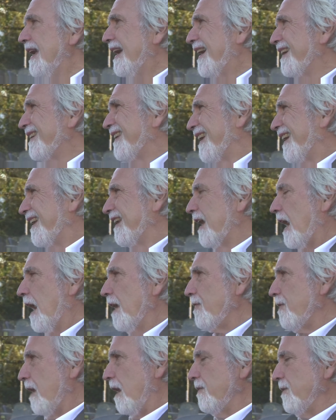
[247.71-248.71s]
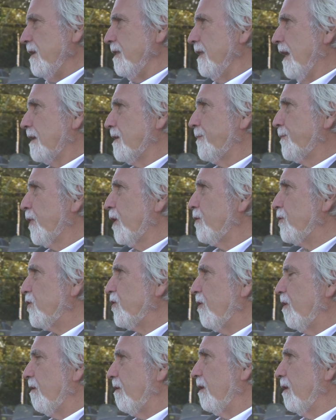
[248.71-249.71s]
And I think that
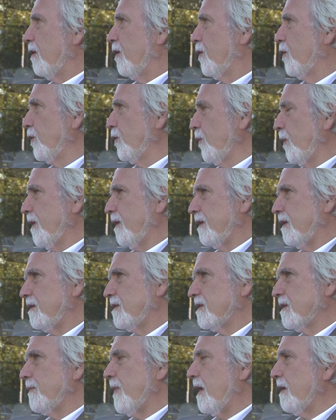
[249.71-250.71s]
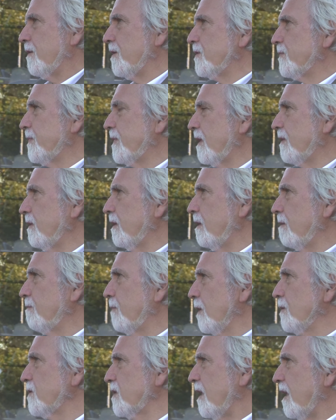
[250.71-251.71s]
approach could work in some areas, but I think
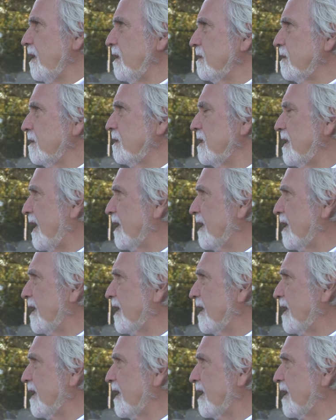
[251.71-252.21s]
in most cases it